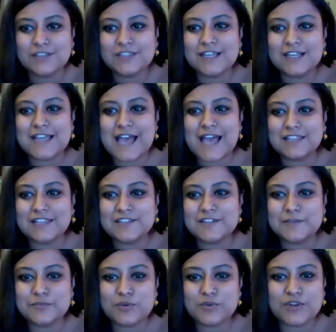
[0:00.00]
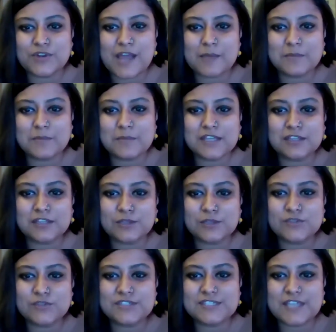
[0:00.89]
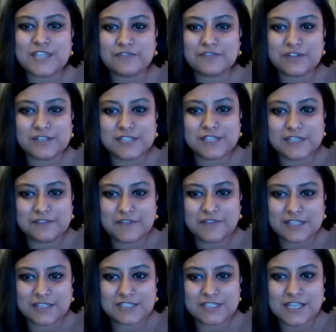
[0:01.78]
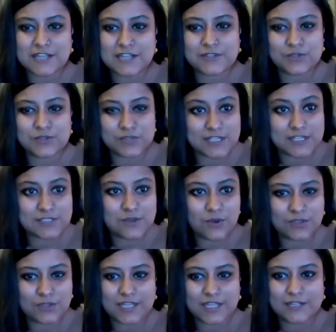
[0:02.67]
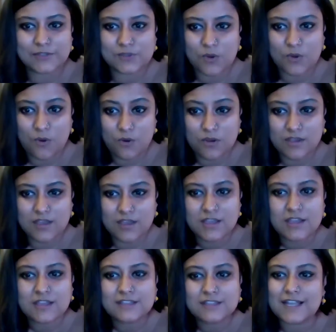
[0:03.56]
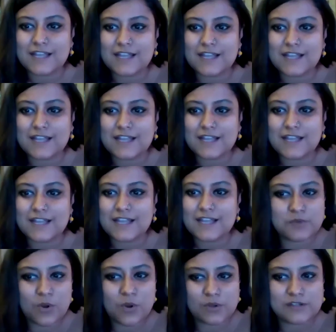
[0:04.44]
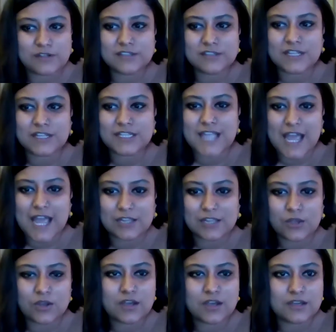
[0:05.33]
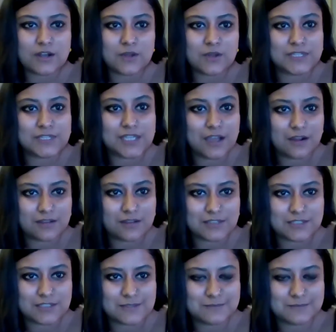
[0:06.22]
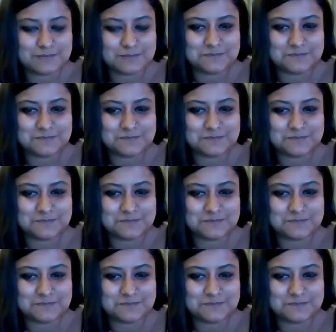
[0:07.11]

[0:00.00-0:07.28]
The gallery programming includes several events like today's online talk that aims to broaden the dialogue around the arts.